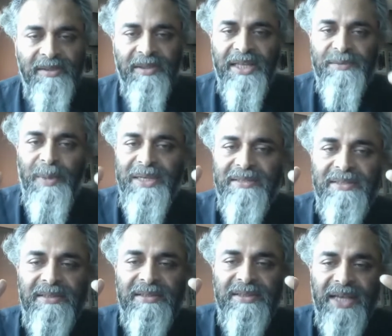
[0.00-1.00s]
So that's my
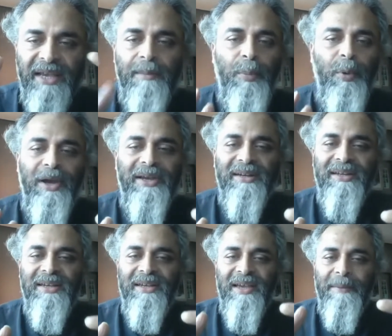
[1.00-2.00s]
second
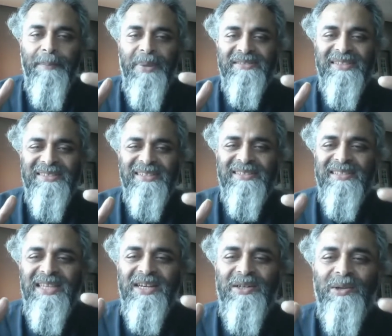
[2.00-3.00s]
point.
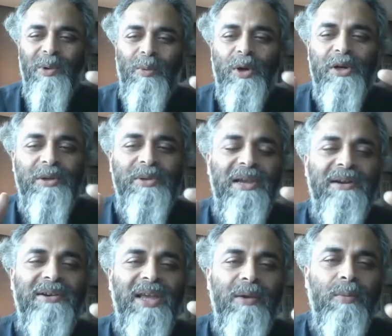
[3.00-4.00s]
Businesses need to know what do
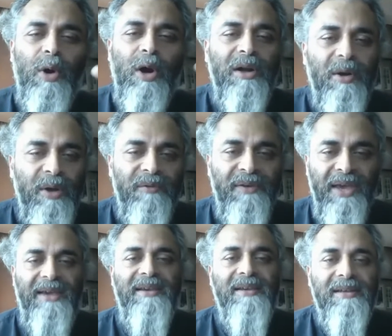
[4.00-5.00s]
they really want out of
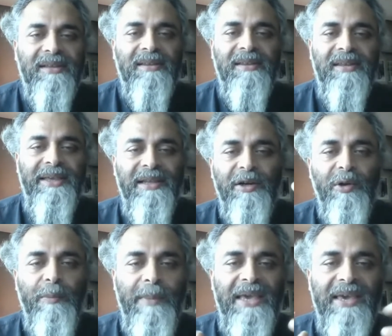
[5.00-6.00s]
AI. They
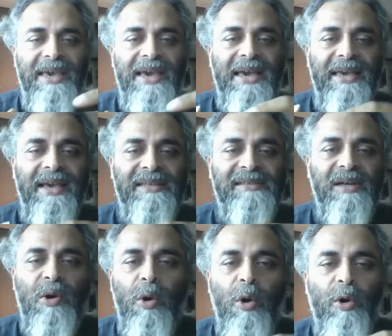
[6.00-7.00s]
need to make AI as
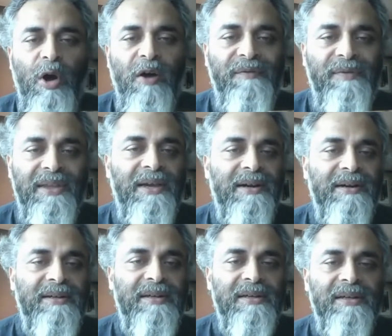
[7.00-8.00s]
a core of
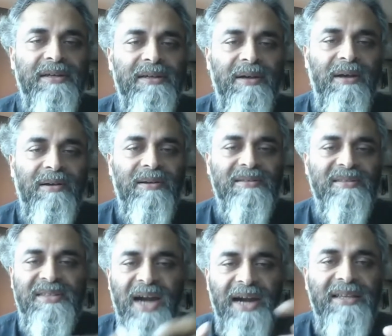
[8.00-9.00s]
their
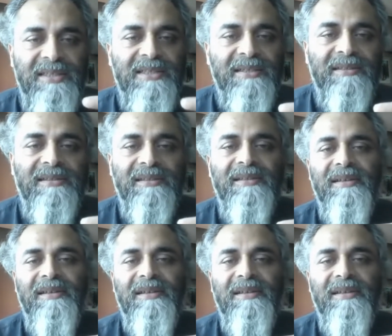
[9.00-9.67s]
strategy,